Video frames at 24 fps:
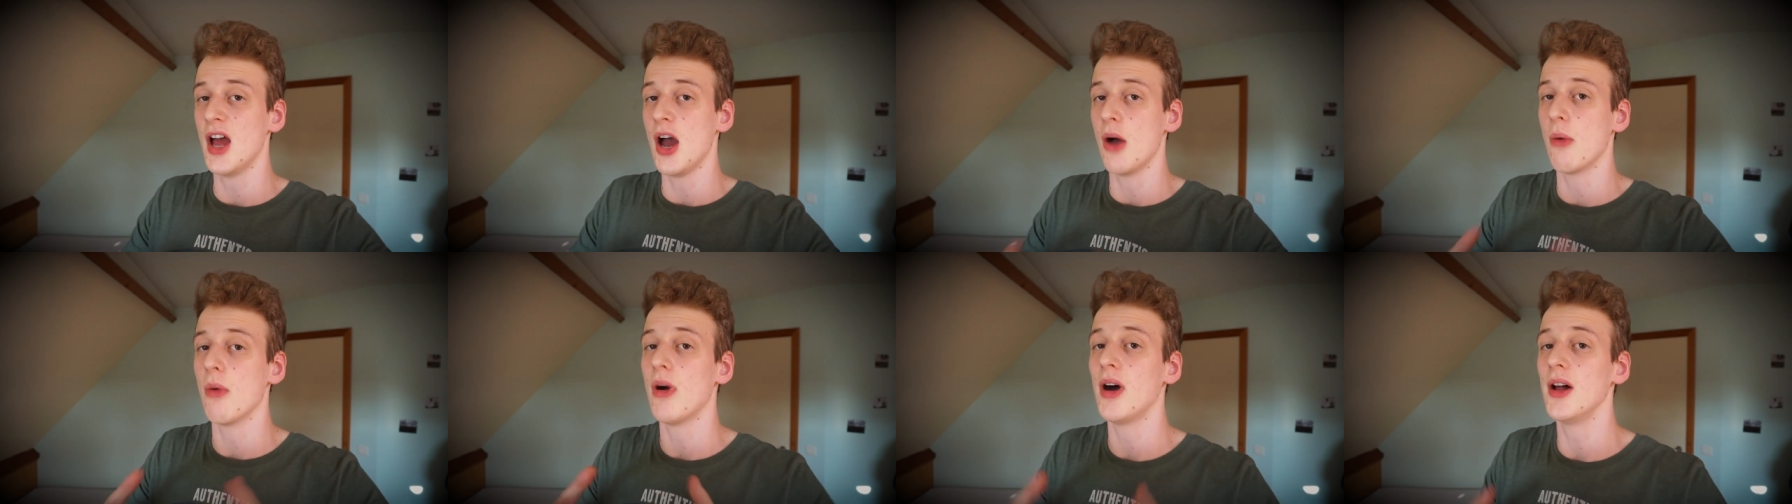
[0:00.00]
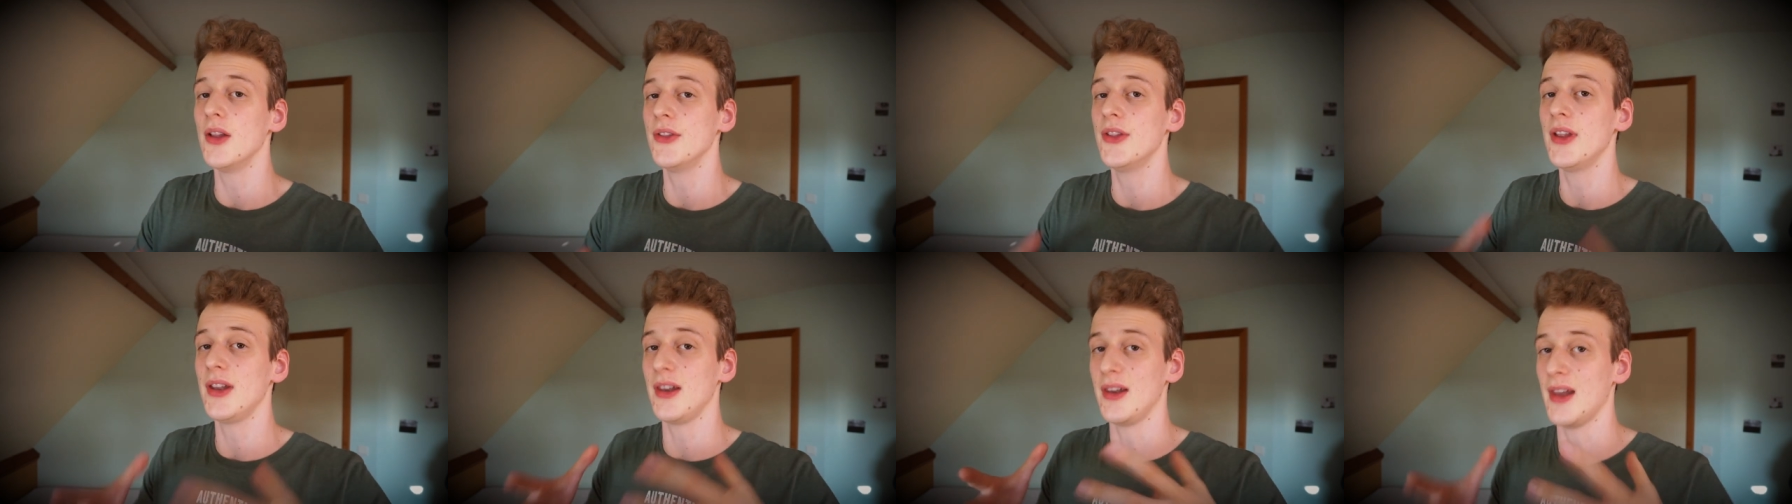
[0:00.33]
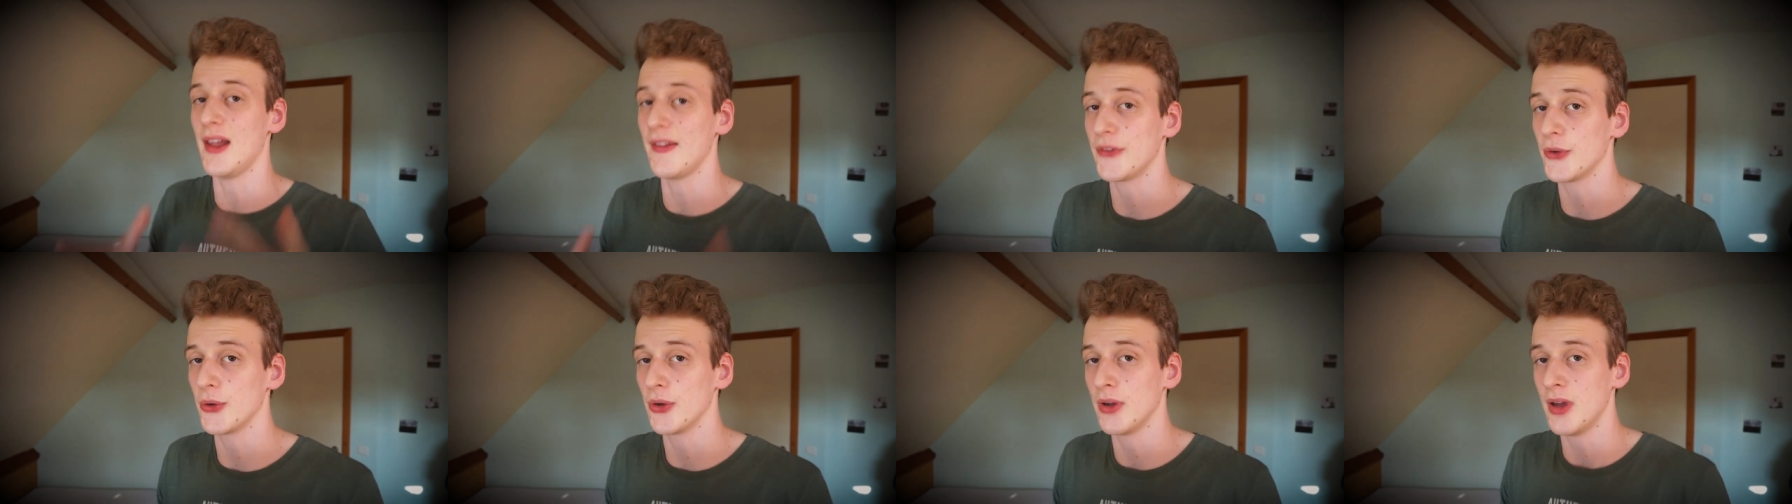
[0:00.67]
while the
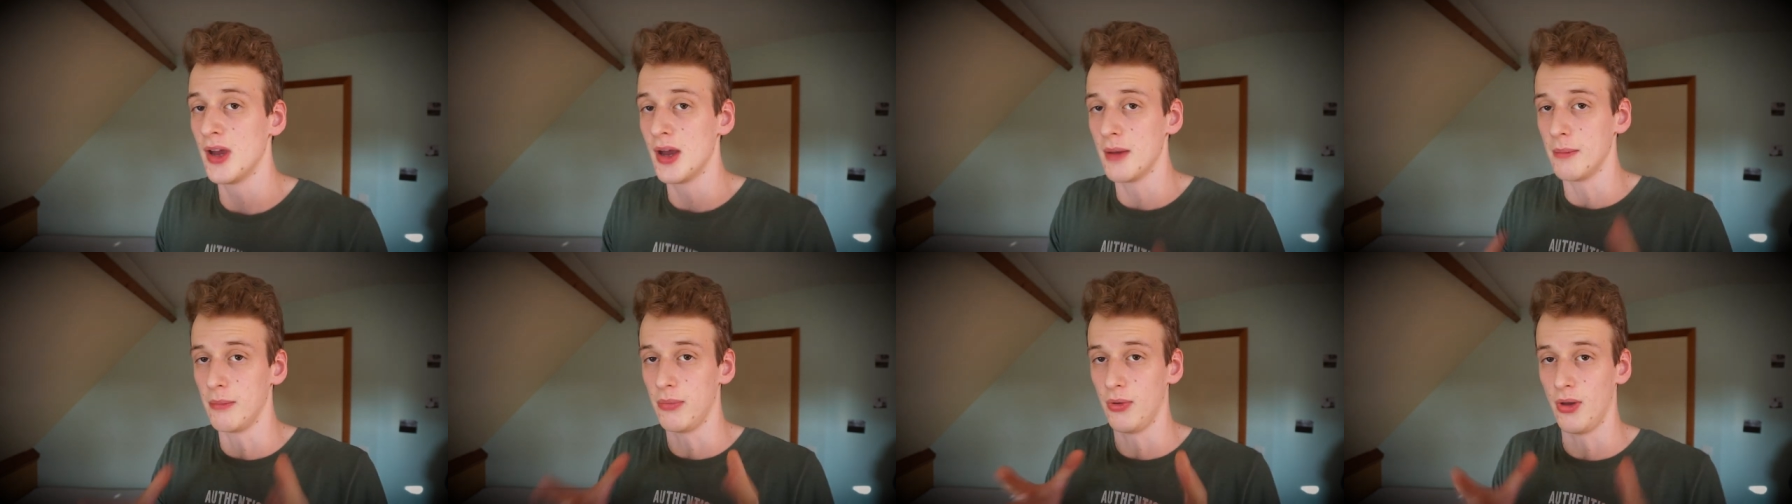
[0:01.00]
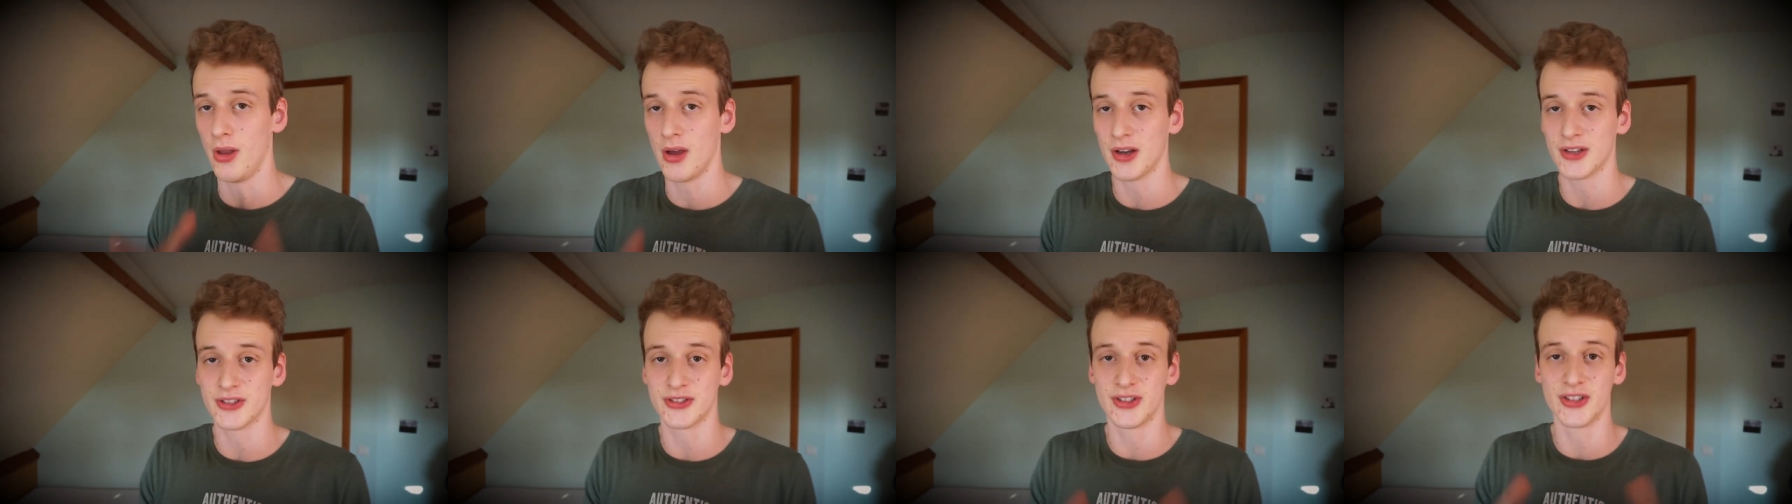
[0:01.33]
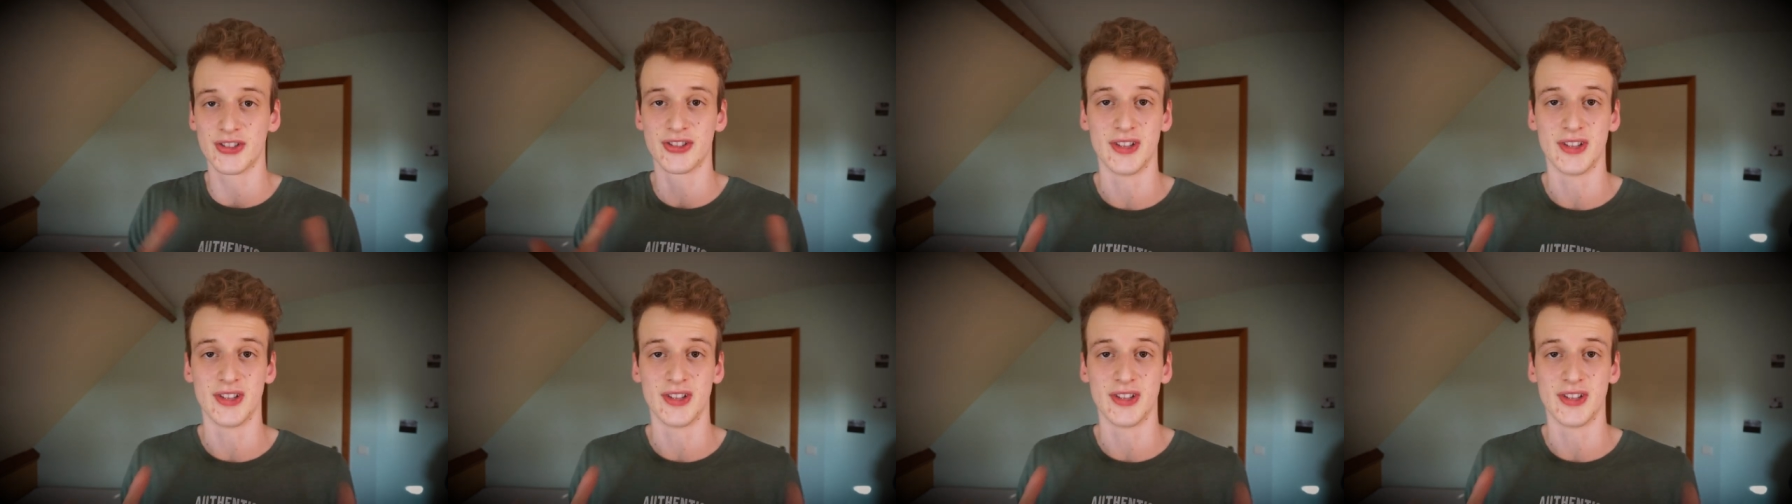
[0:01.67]
latter blocks the